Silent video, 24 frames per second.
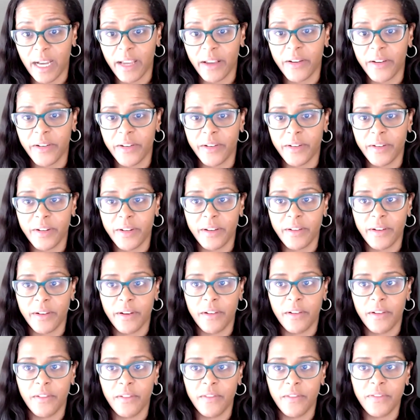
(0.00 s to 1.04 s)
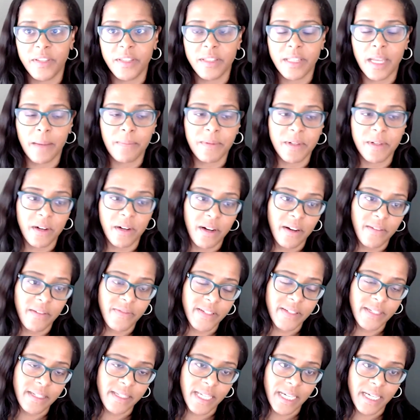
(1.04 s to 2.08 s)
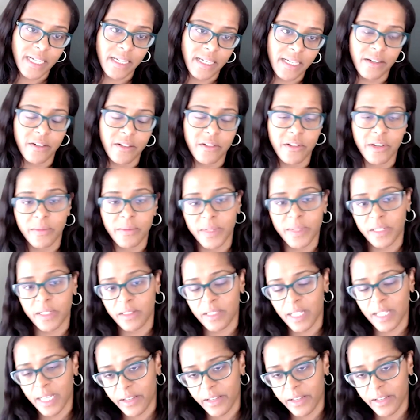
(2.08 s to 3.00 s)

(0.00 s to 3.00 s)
I could have stepped off and done criminal.